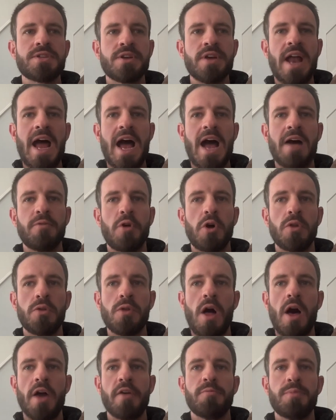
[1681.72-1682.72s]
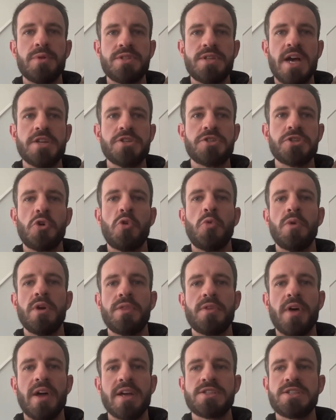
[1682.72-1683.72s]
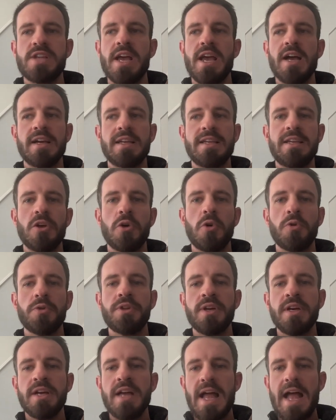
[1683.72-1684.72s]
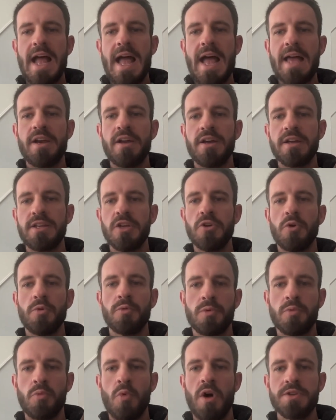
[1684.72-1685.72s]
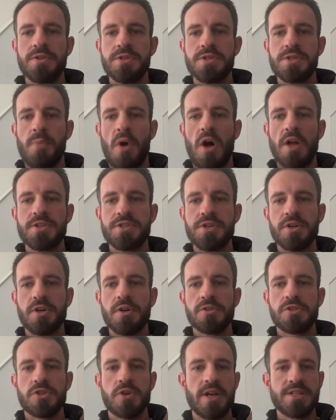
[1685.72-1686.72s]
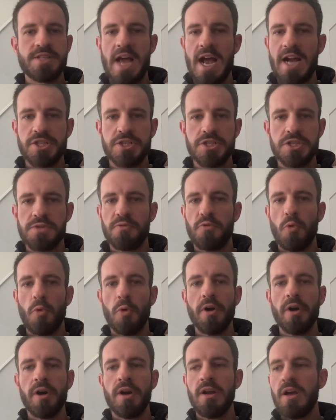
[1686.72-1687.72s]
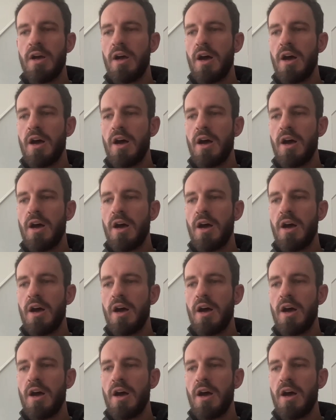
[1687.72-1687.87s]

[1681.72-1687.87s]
could have a lot of potential with, like, say, a guild, and a guild would want to sponsor transactions for